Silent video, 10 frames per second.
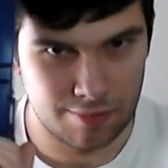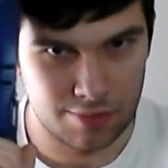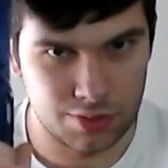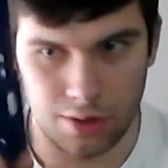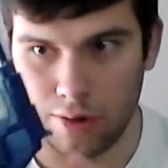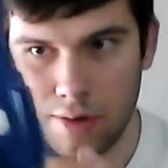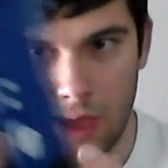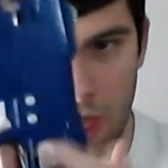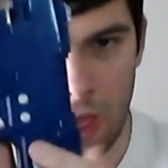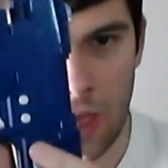so
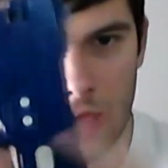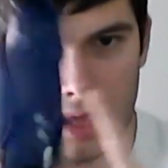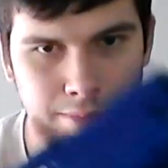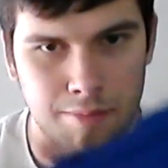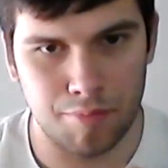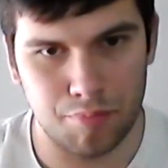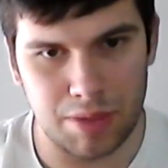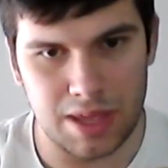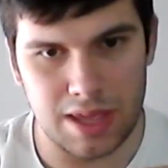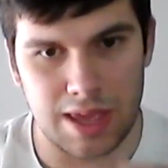A,
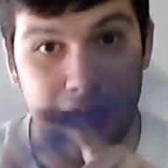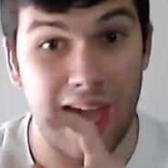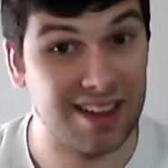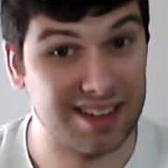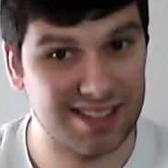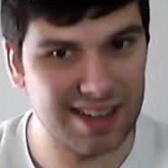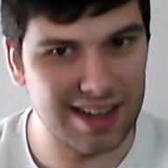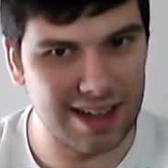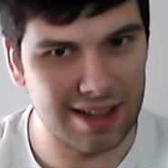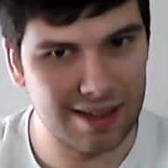B, and
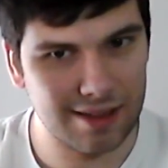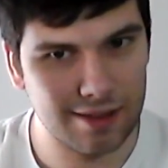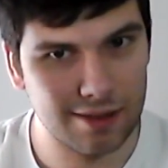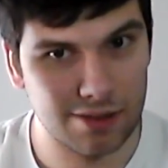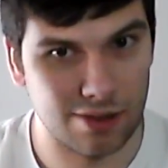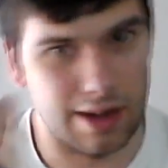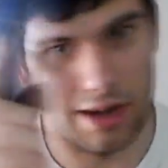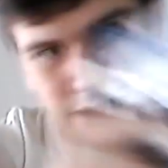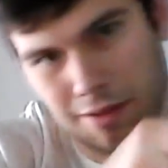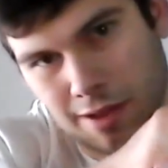C, so then you
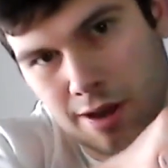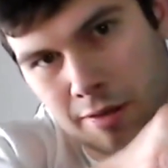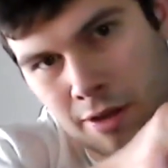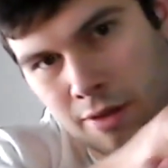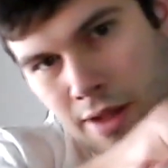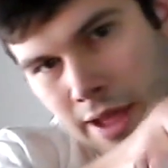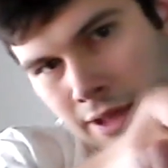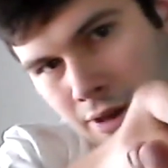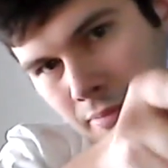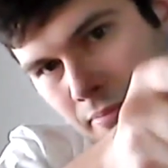can kind of go
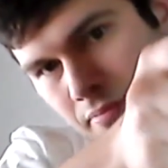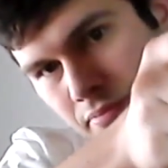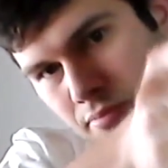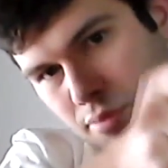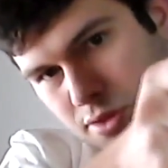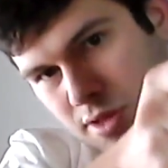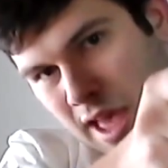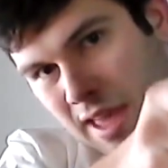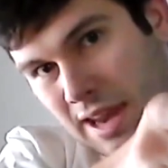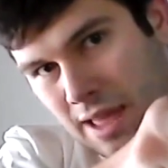push the
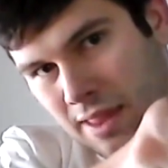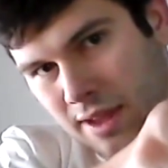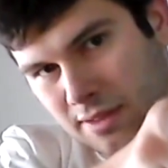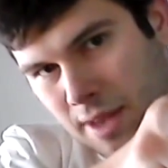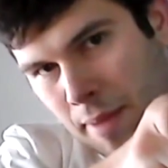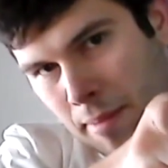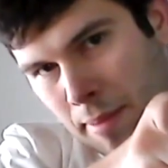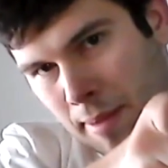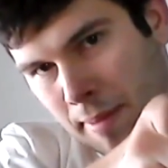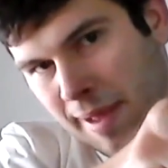hand down there, bang, bang,
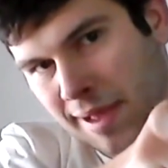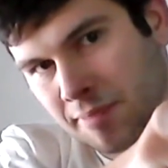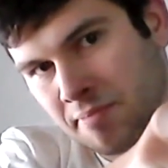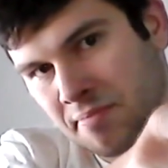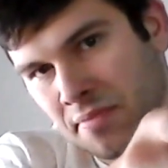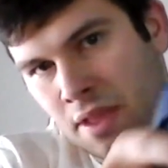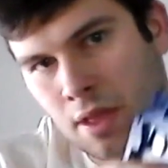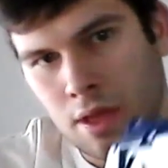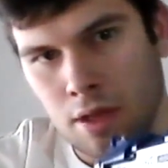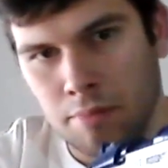bang, bang.
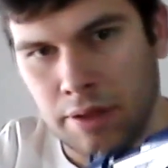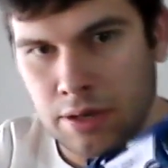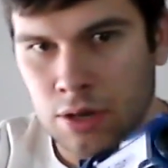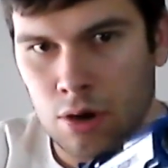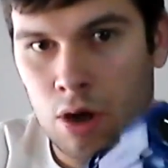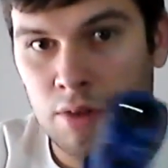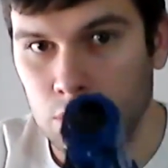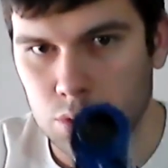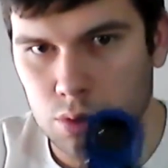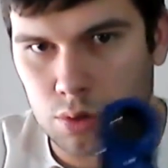But, I've
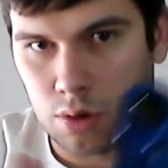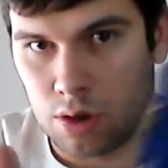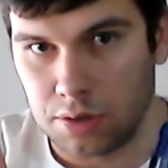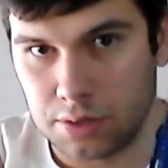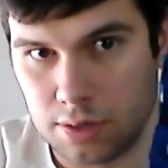also got